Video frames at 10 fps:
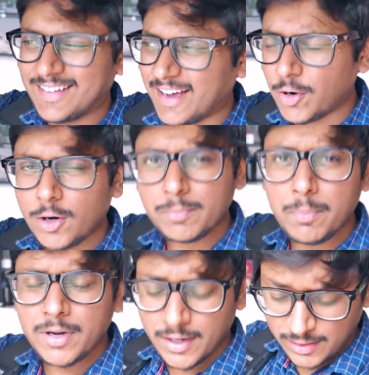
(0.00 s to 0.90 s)
I got my
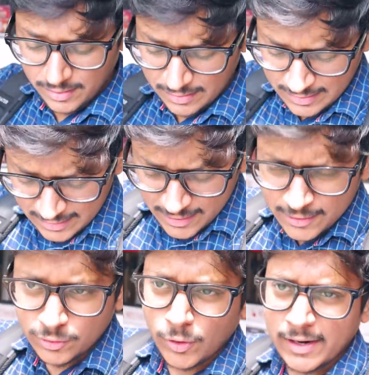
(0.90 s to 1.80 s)
burger,
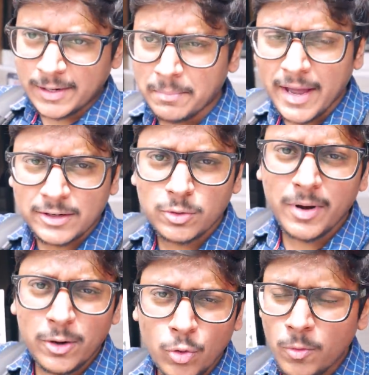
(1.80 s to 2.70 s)
so I'll head back to
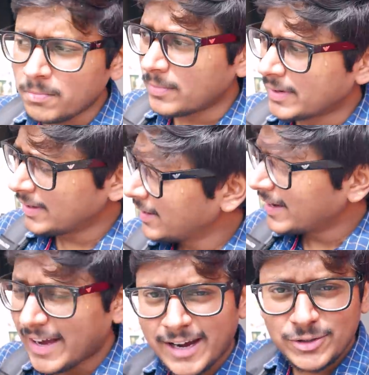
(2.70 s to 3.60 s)
my room
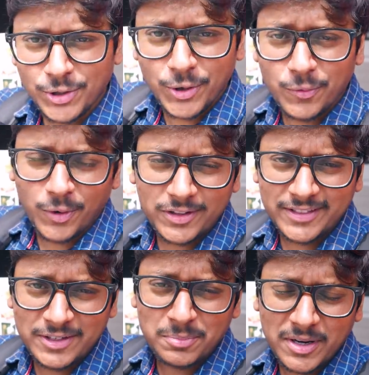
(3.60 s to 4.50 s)
and show you what
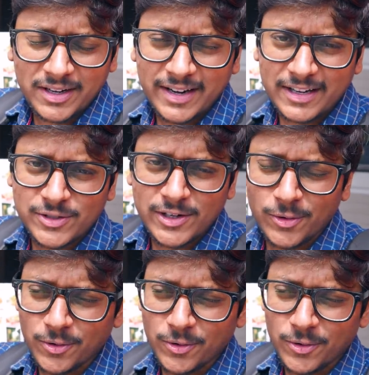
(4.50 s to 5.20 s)
this burger actually